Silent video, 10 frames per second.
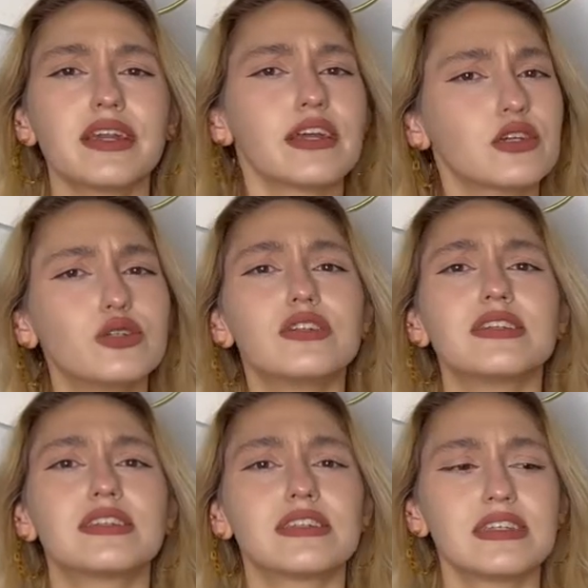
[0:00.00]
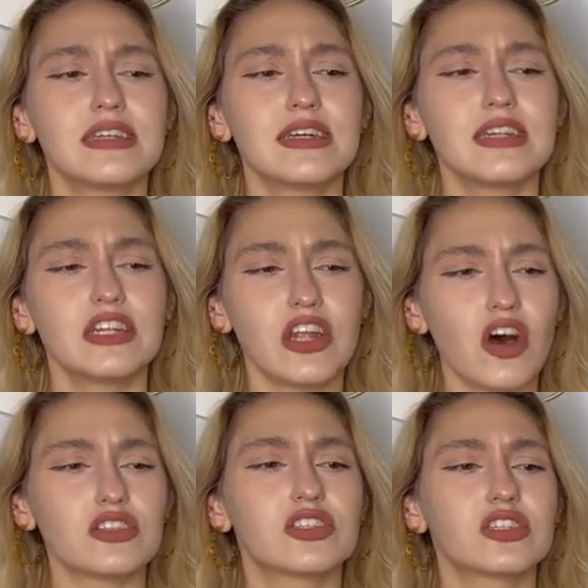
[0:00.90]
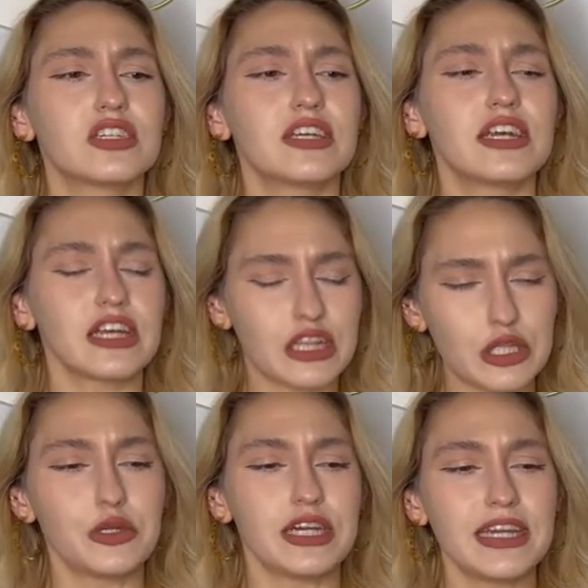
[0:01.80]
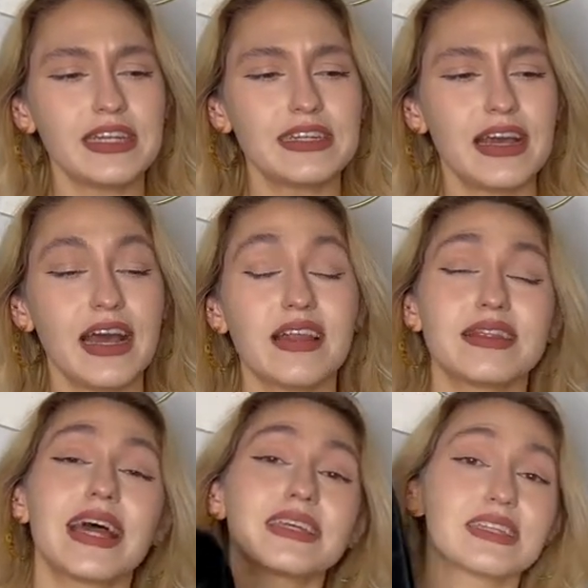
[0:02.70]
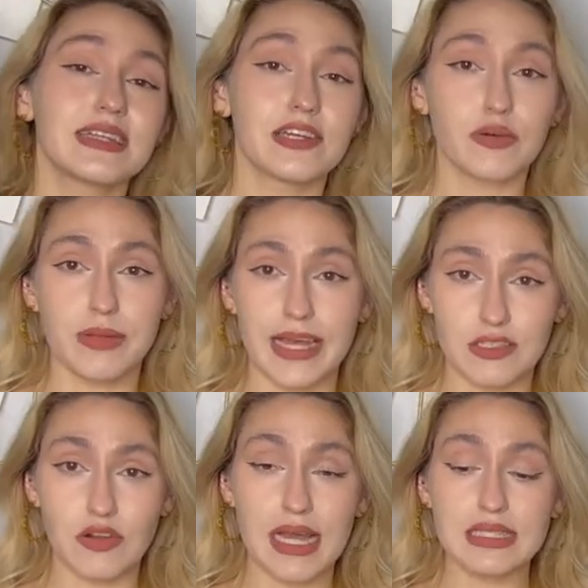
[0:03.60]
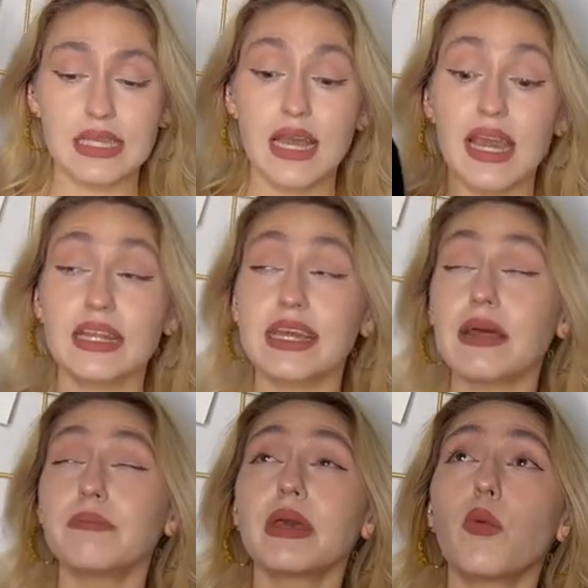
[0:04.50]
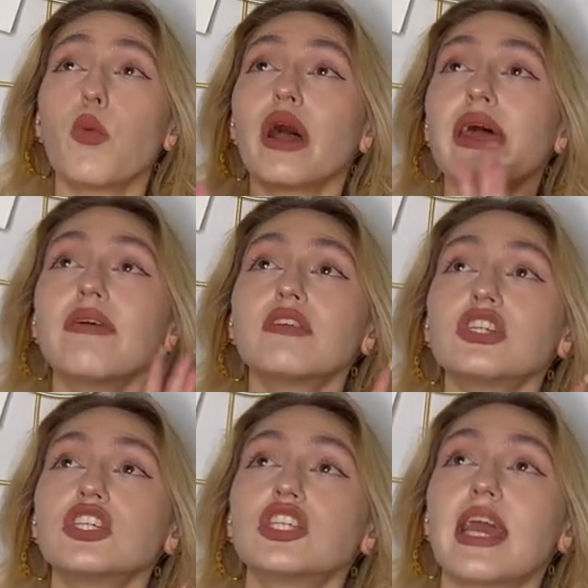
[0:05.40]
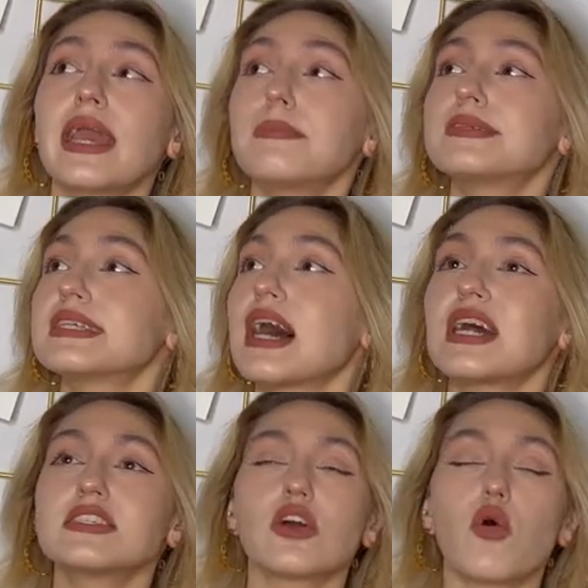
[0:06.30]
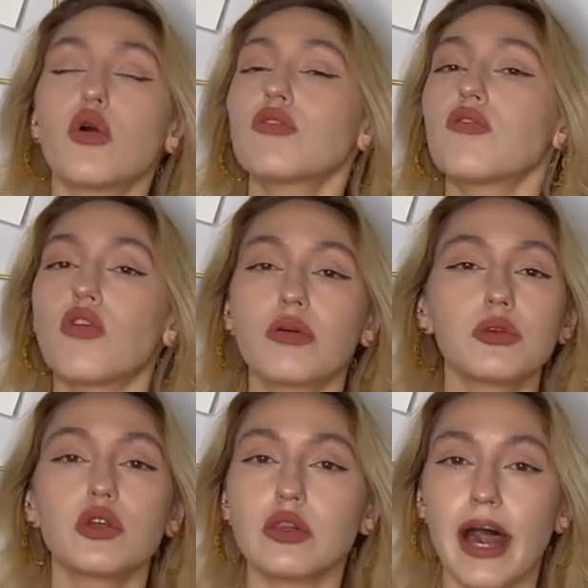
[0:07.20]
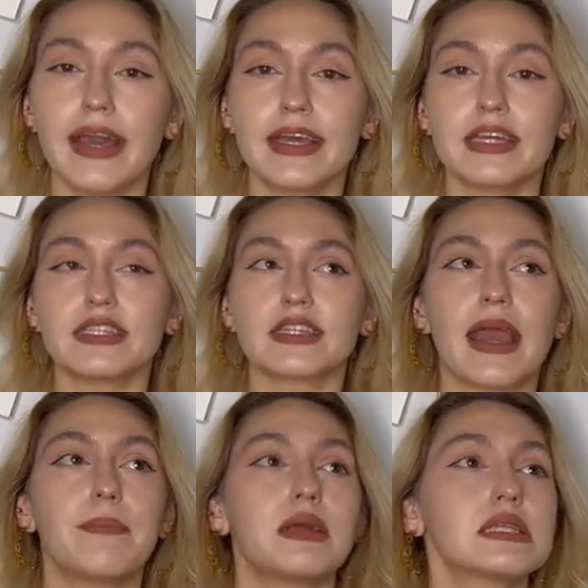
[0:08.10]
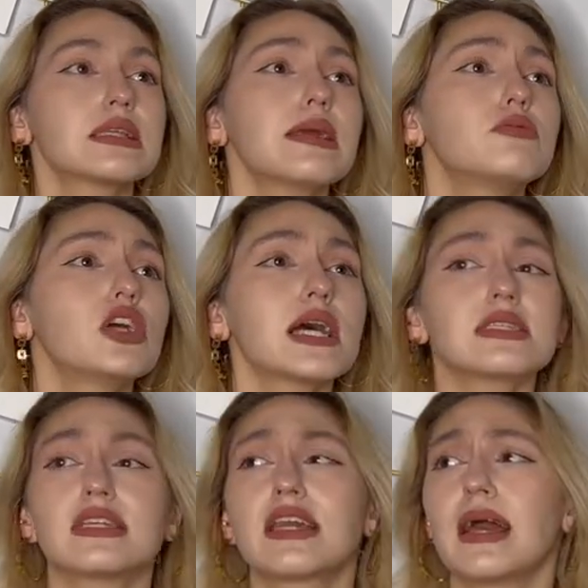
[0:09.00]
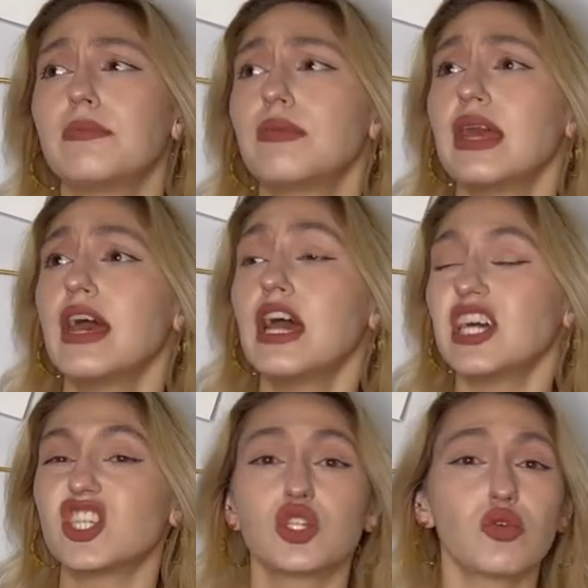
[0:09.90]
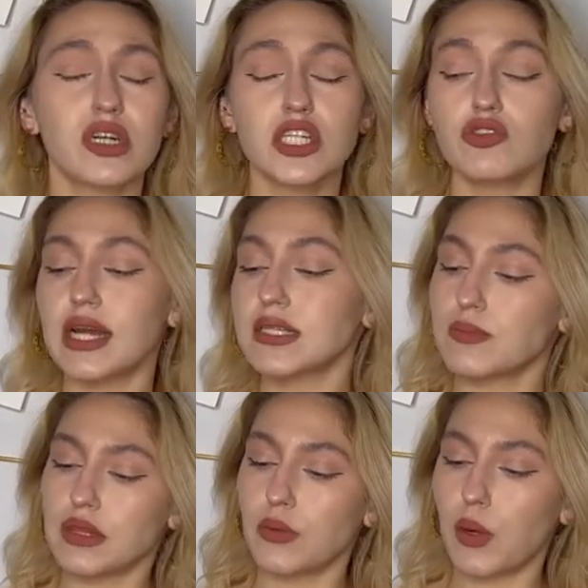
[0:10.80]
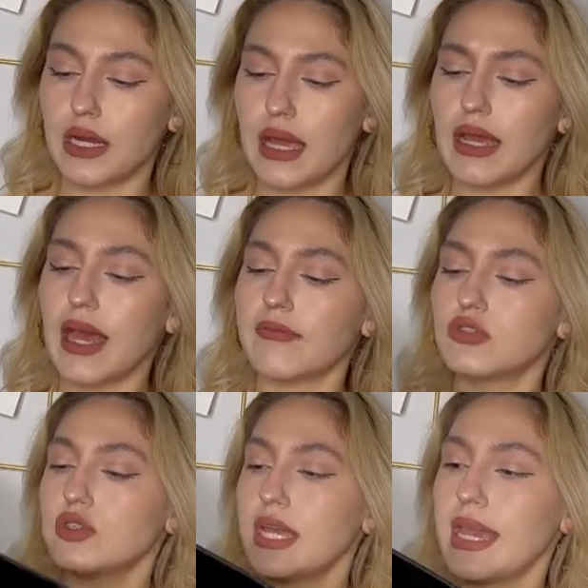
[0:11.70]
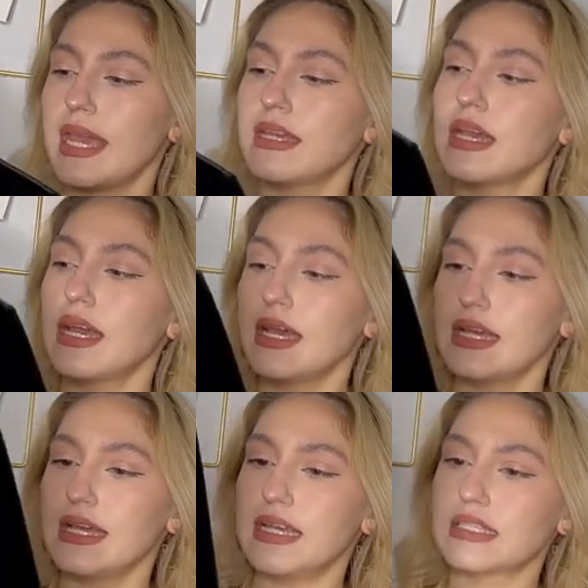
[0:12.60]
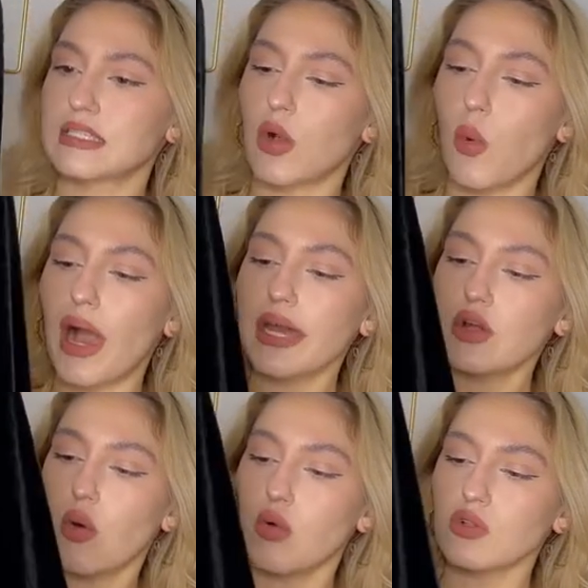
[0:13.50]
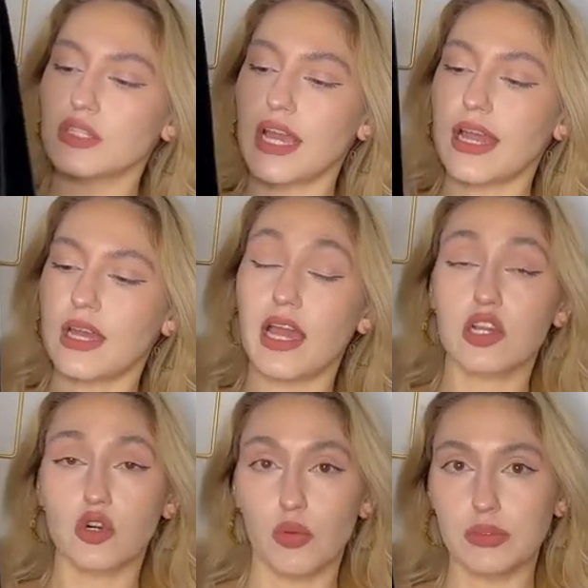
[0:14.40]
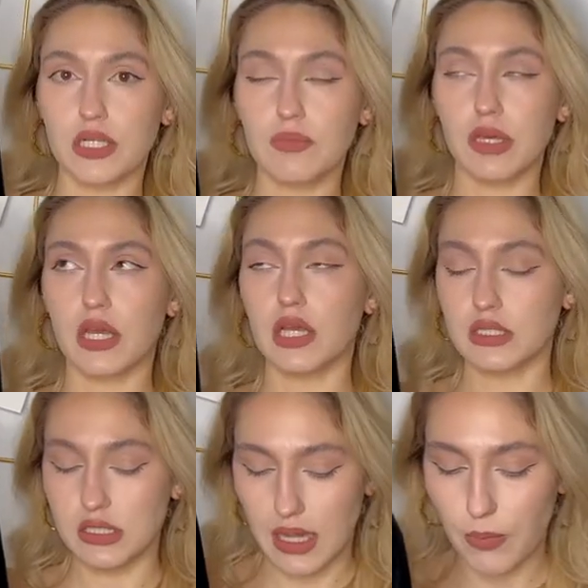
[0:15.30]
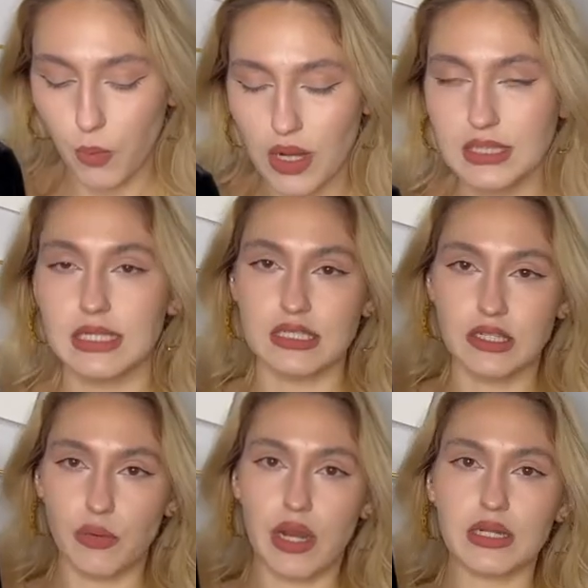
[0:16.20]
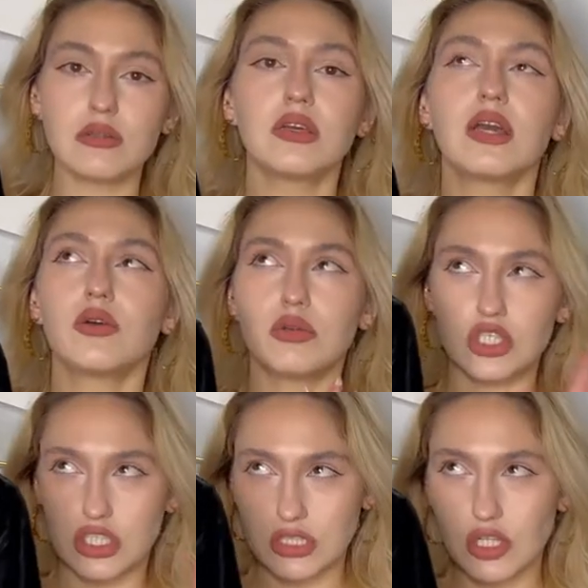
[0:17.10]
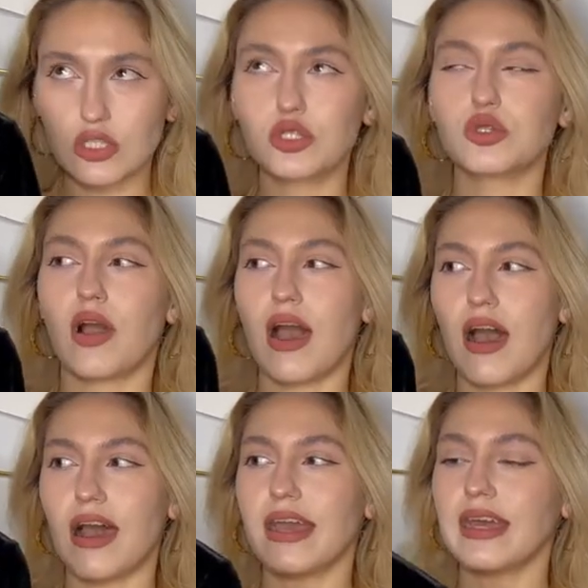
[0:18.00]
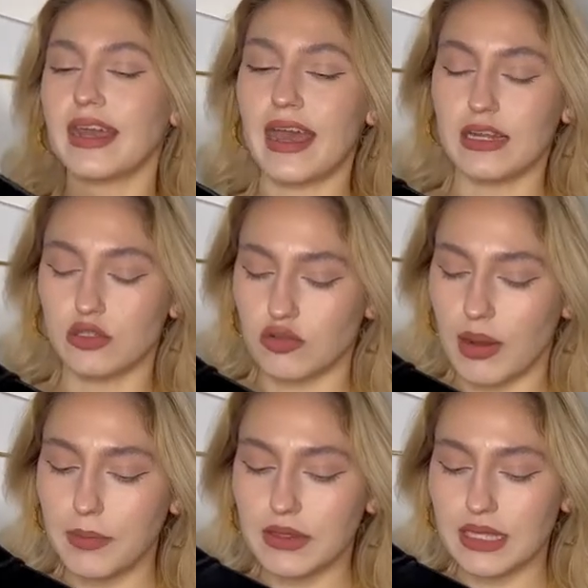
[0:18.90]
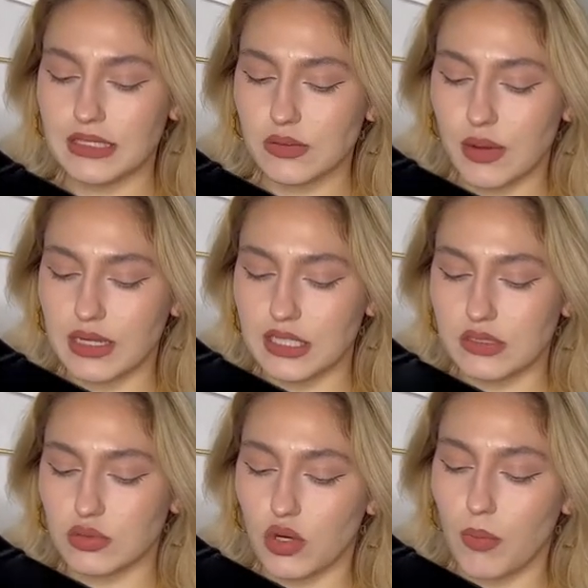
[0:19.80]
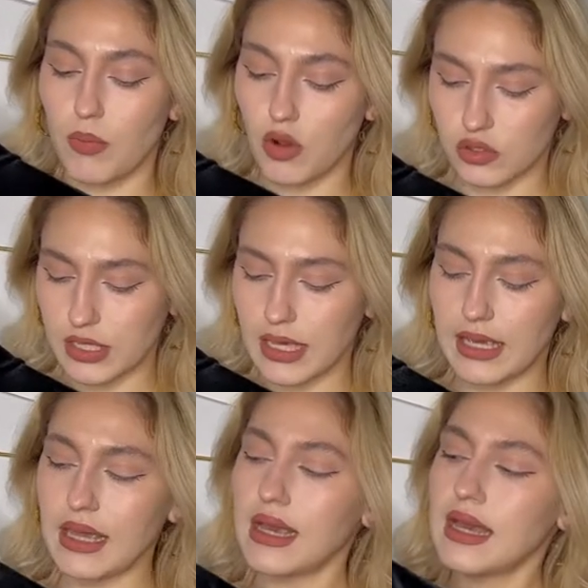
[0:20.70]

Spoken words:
I couldn't not include it, and that is a little black dress. It can be whatever shape, size or form you like it. It can be a slip dress, it can be a short dress, but the one I have today is quite old and I cropped it because I'm 161. Which is not too high, and I had to crop it. This one is from Monkey.